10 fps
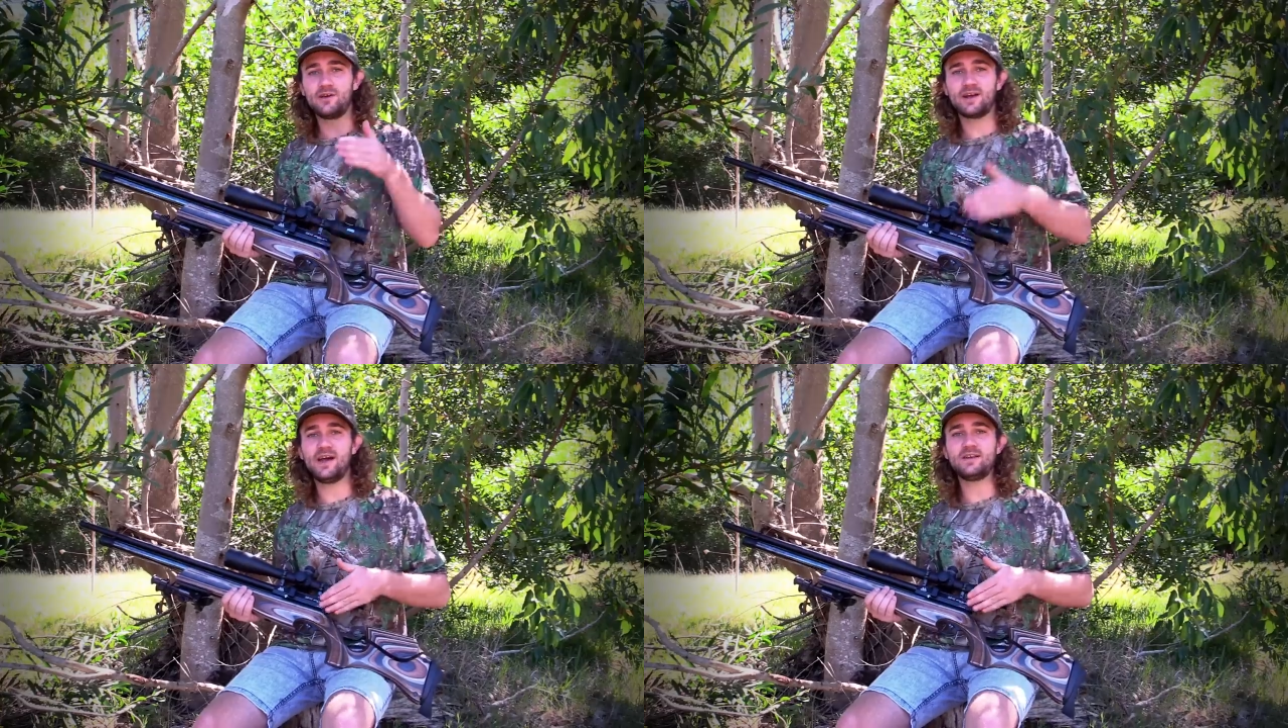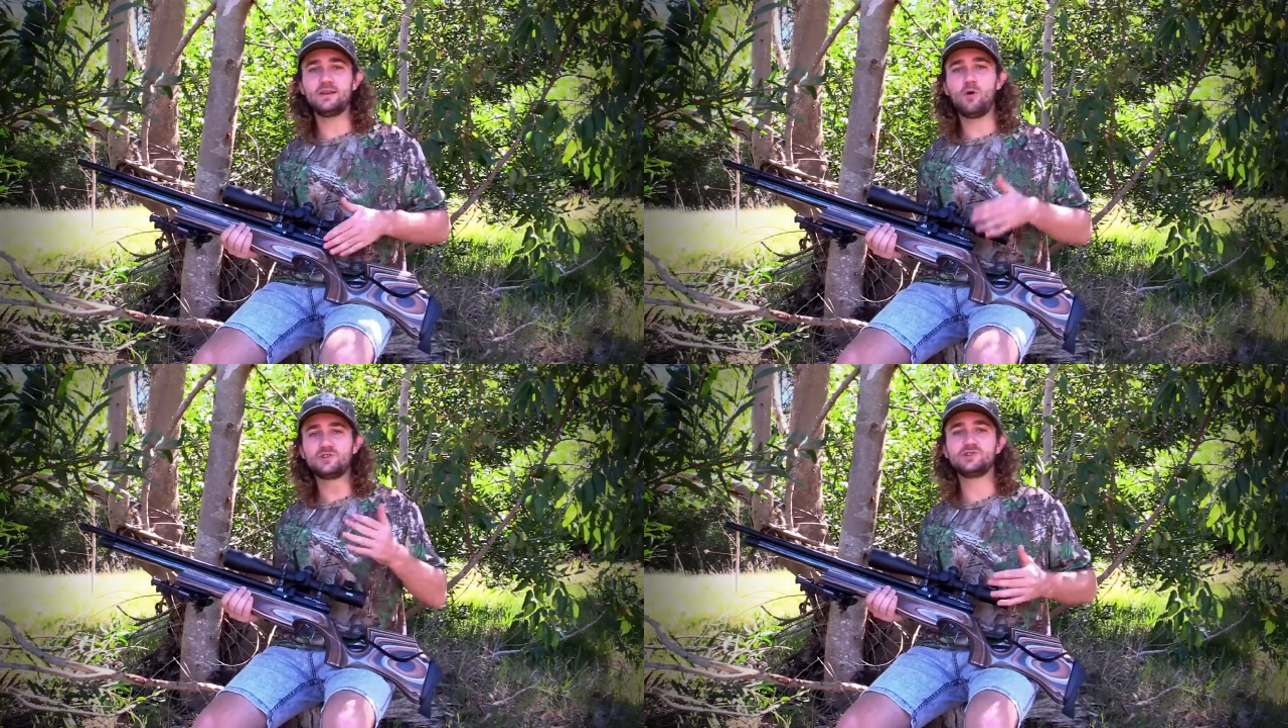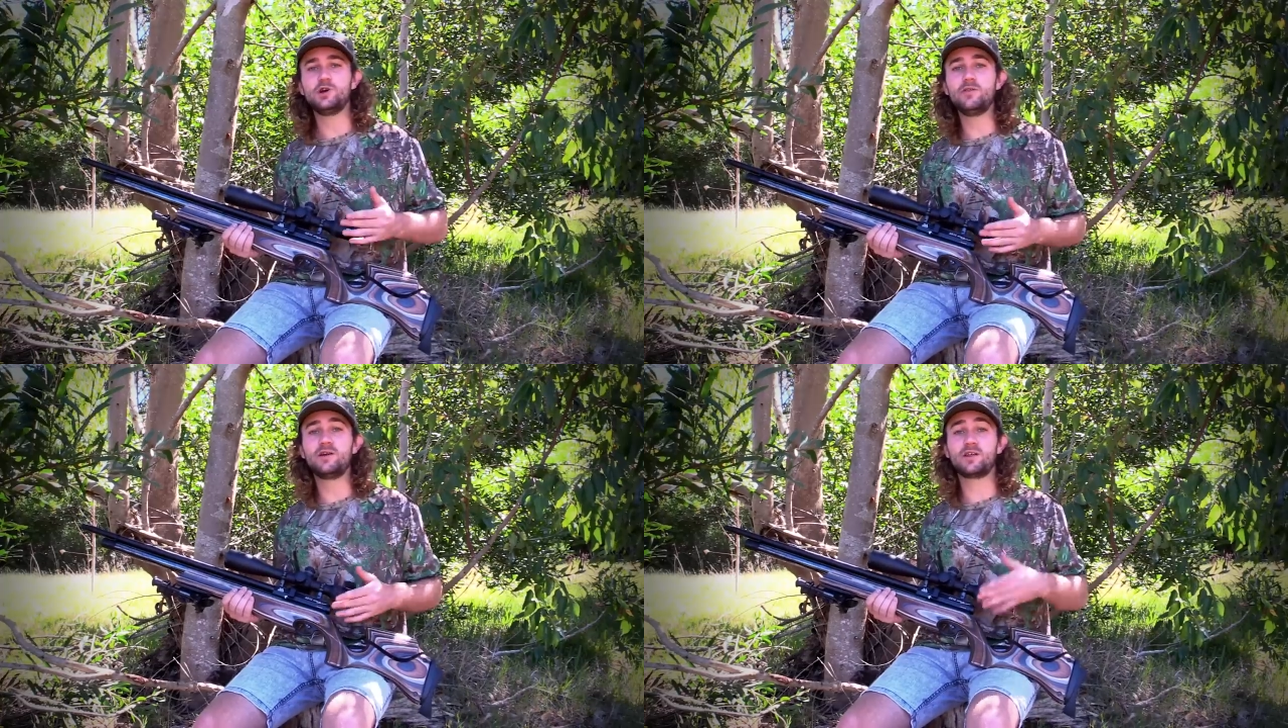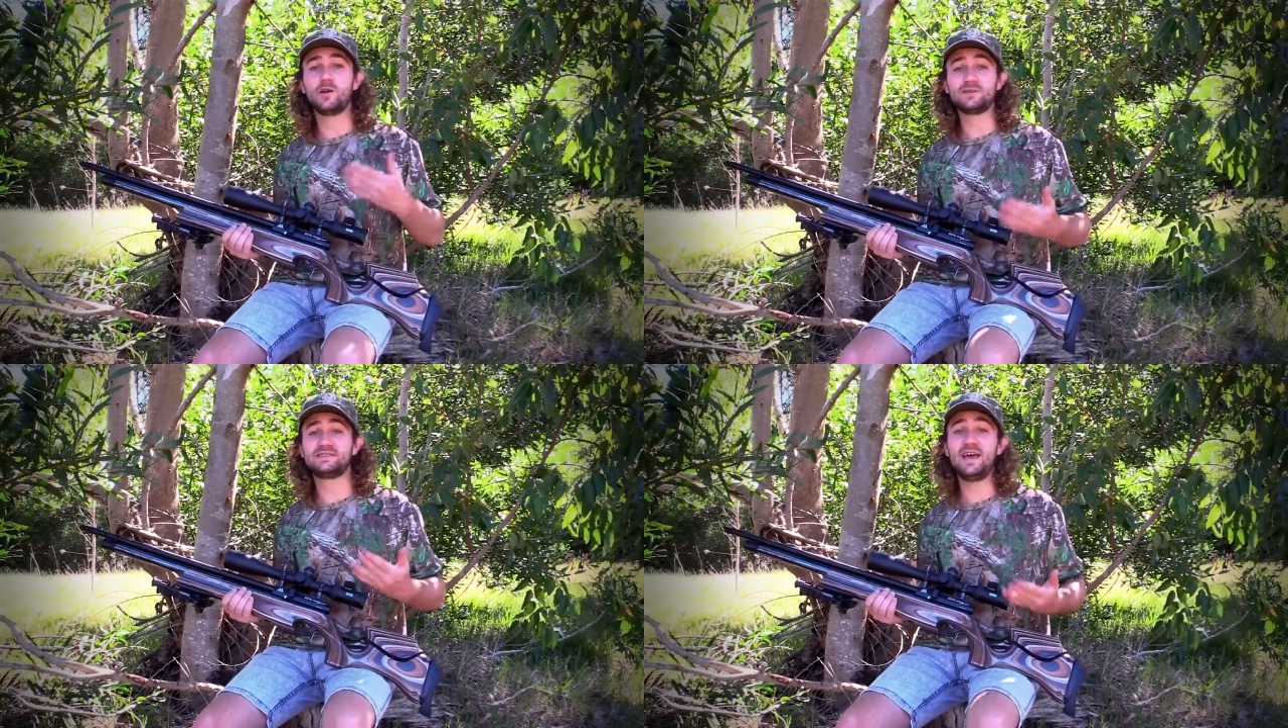on a gun, you want to know that it
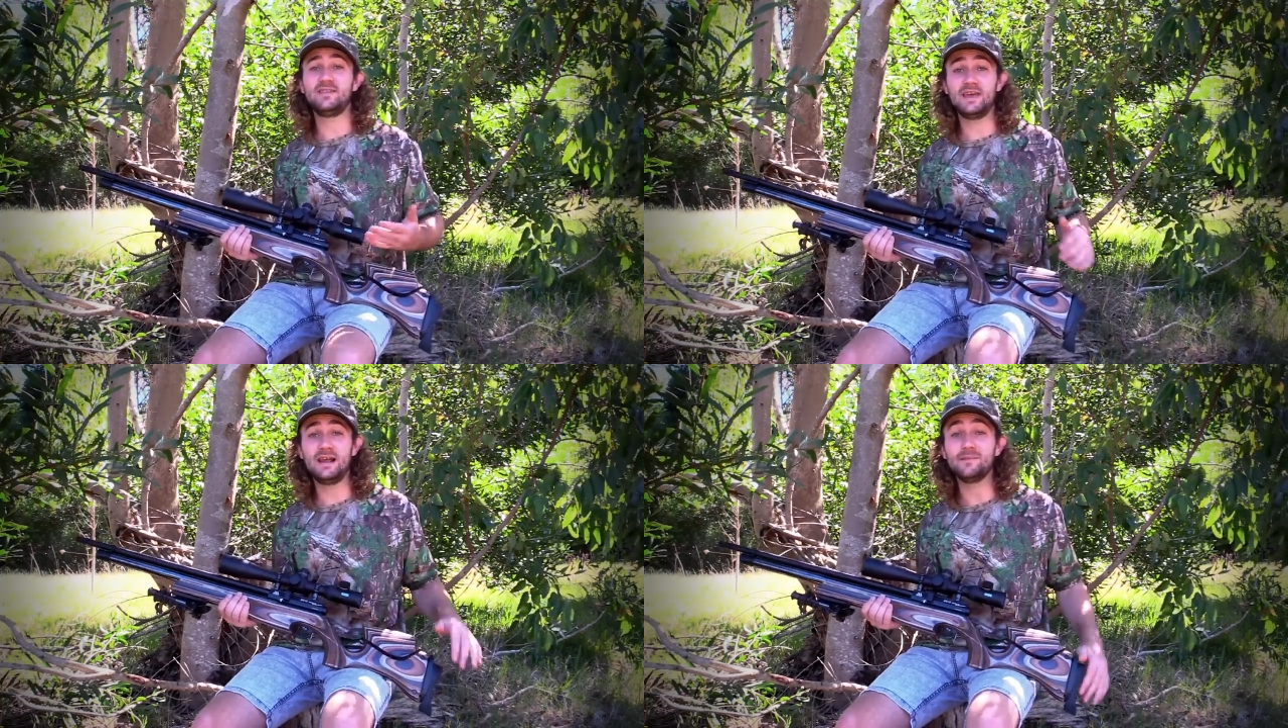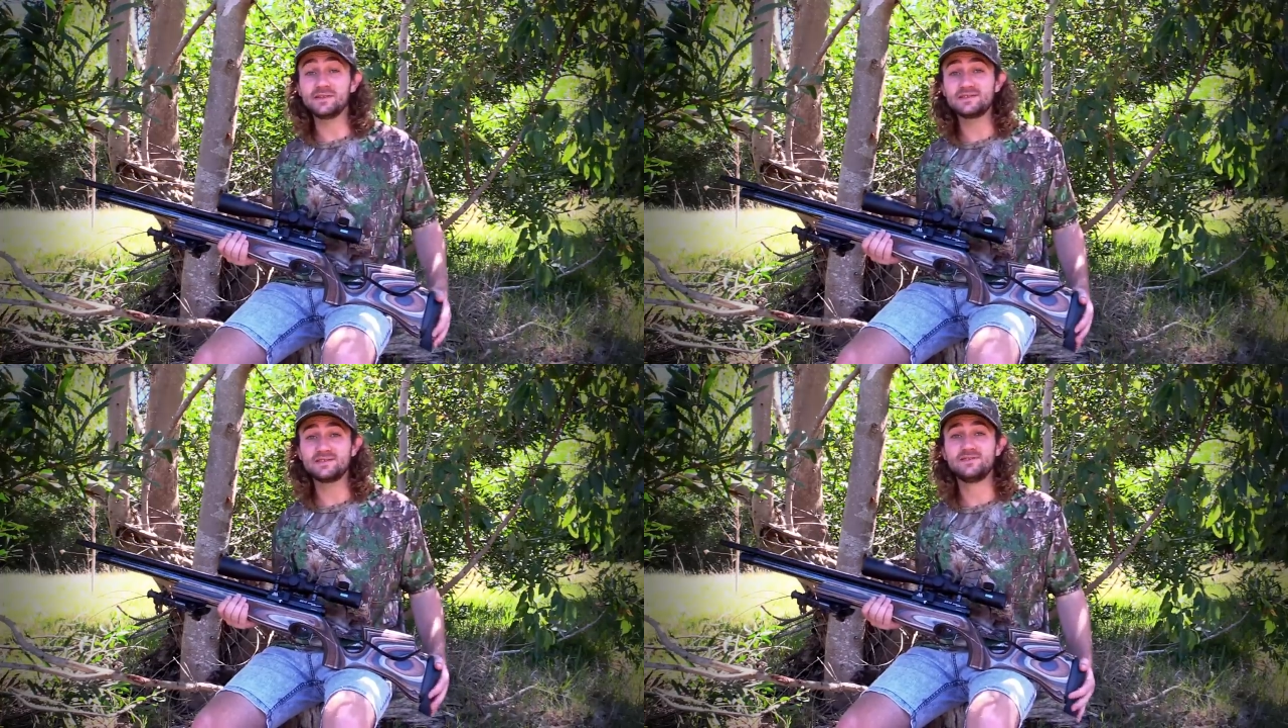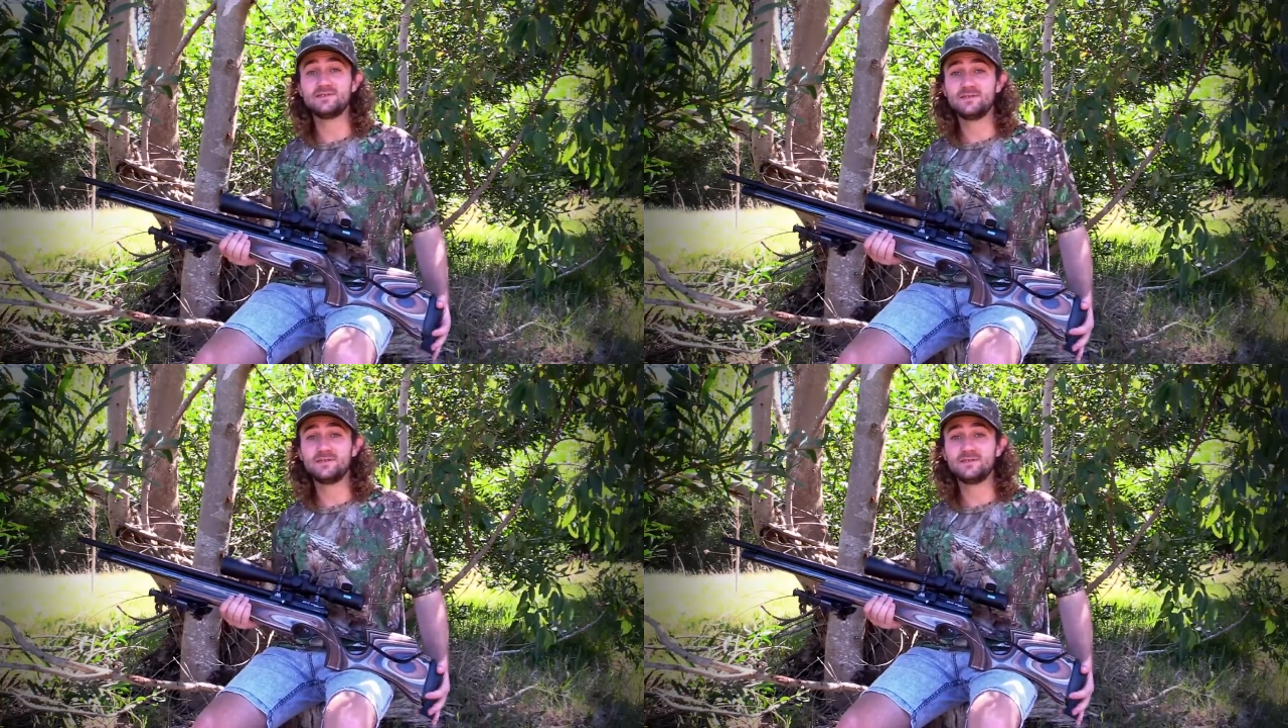can withstand the elements.